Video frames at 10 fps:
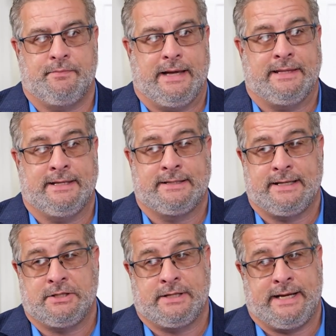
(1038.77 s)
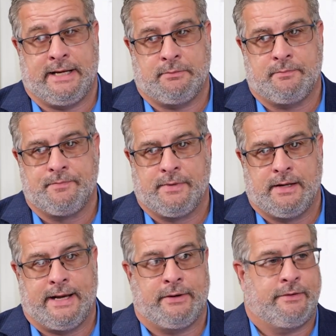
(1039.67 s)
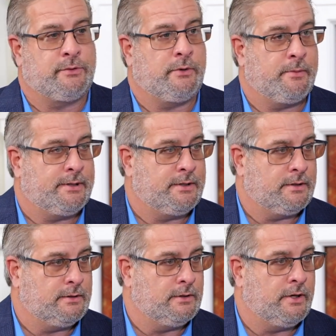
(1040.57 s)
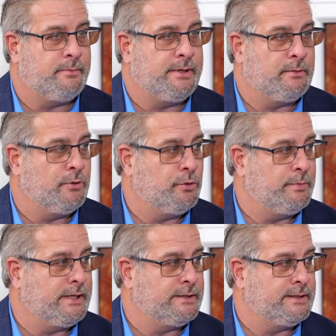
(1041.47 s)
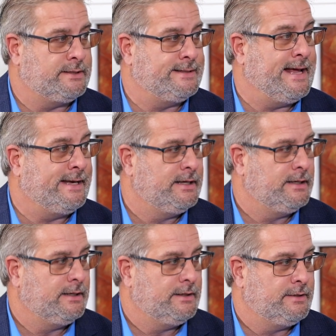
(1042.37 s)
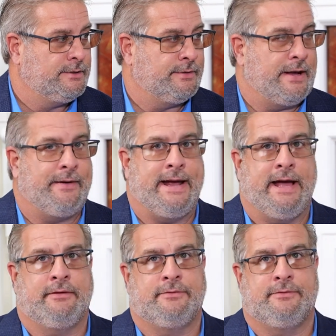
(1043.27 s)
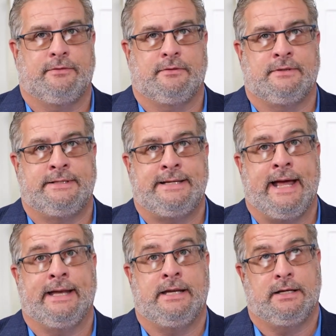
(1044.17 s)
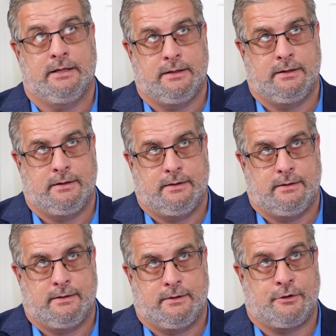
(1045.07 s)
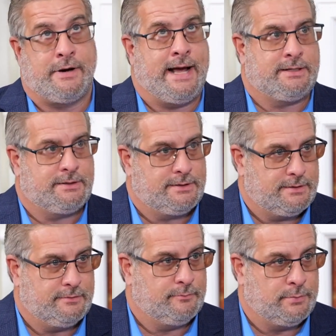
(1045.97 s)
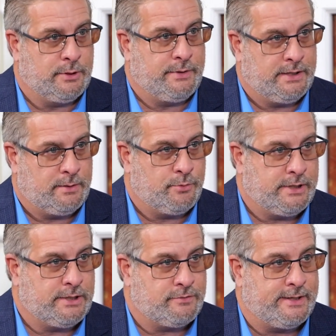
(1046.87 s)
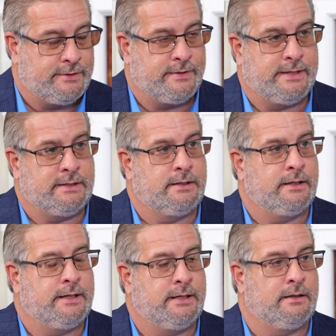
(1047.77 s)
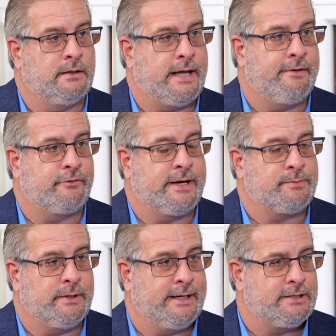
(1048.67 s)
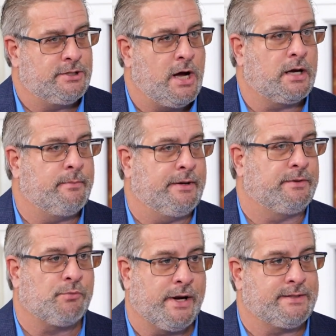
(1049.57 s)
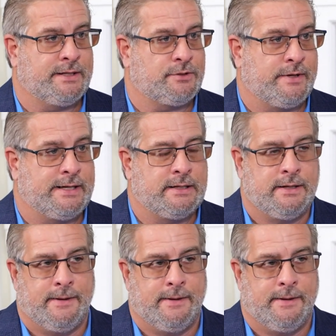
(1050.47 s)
at this stage of the game, I don't have to worry about the lawn being mowed because it's dead. So now I have dead grass blowing in the breeze rather than live grass. But let's talk about the process, right?